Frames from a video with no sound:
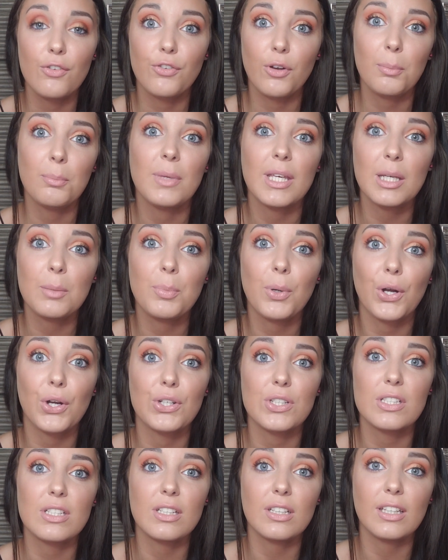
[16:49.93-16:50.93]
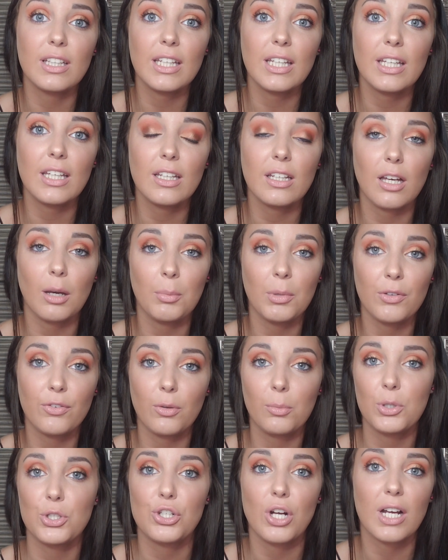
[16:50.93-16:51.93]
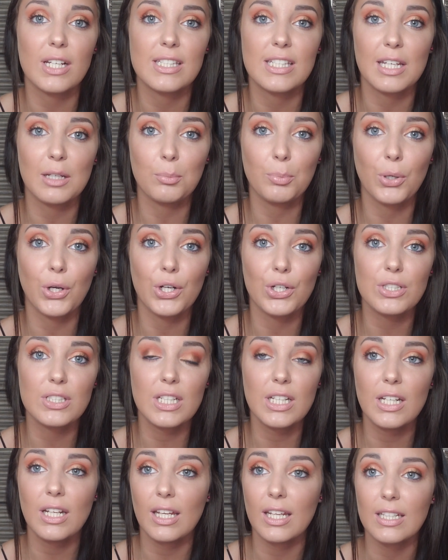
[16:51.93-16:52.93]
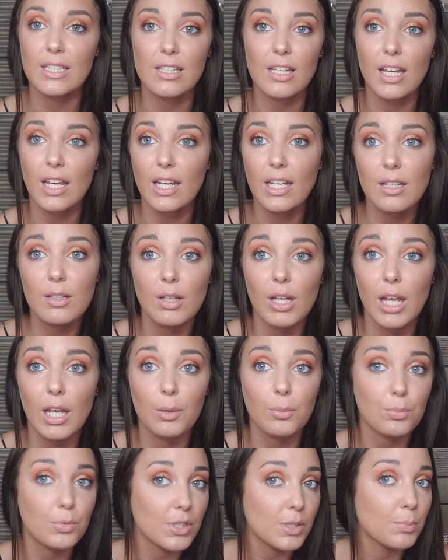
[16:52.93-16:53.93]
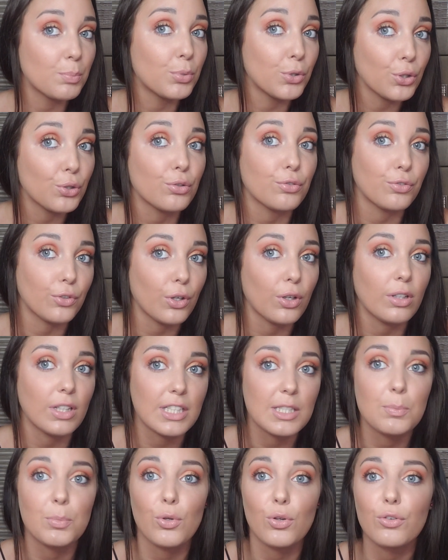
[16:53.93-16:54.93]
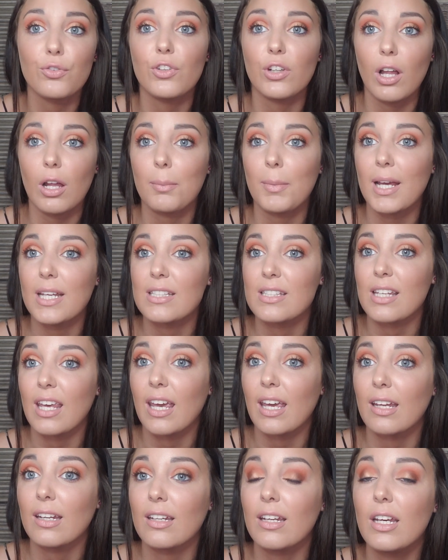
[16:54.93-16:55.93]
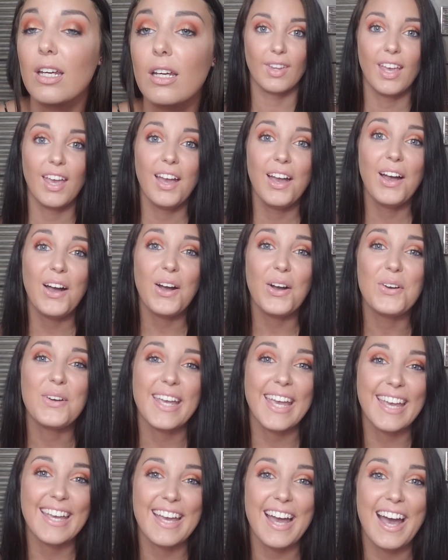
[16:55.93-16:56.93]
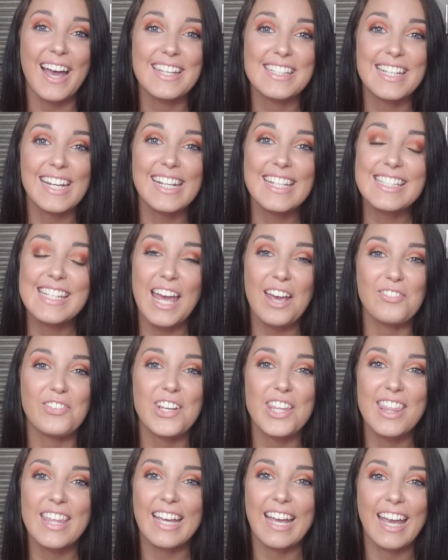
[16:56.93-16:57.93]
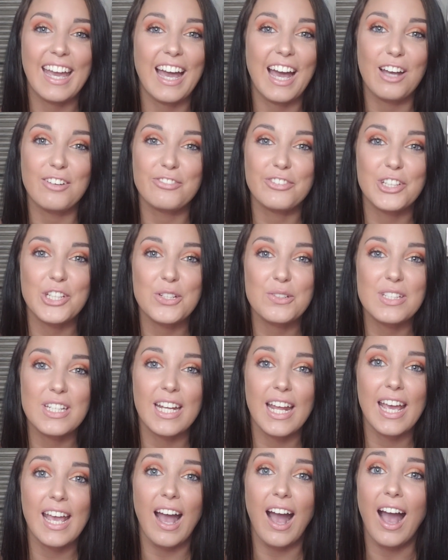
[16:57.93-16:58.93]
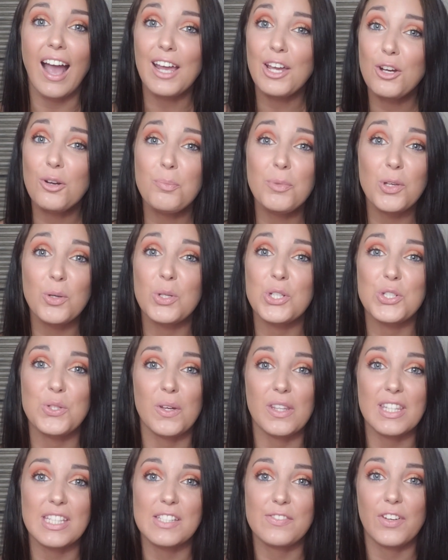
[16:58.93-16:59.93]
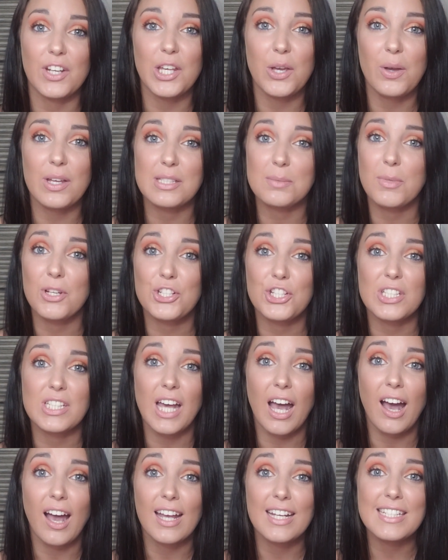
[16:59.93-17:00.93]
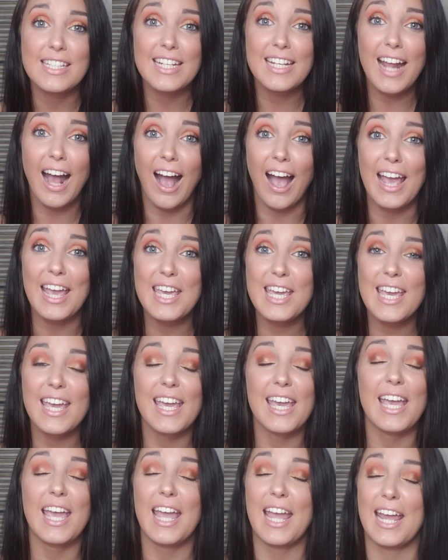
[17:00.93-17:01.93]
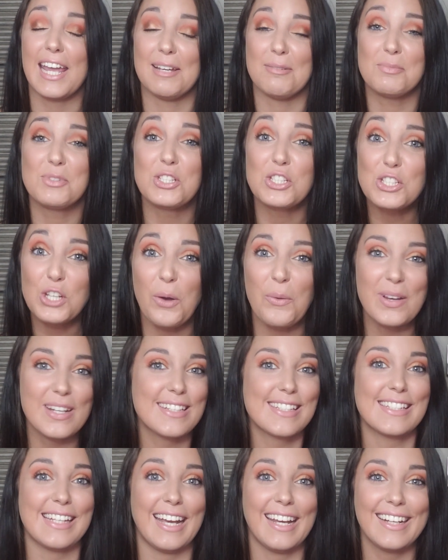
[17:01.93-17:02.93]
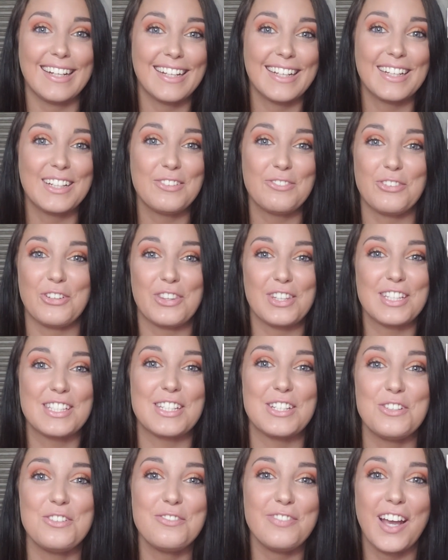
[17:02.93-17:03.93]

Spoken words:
from me personally, coming from a dry skin person, it's beautiful. It's beautiful on my skin. Okay guys, that is everything I have for you today. I hope you enjoyed this video as much as I did. I am so excited for this new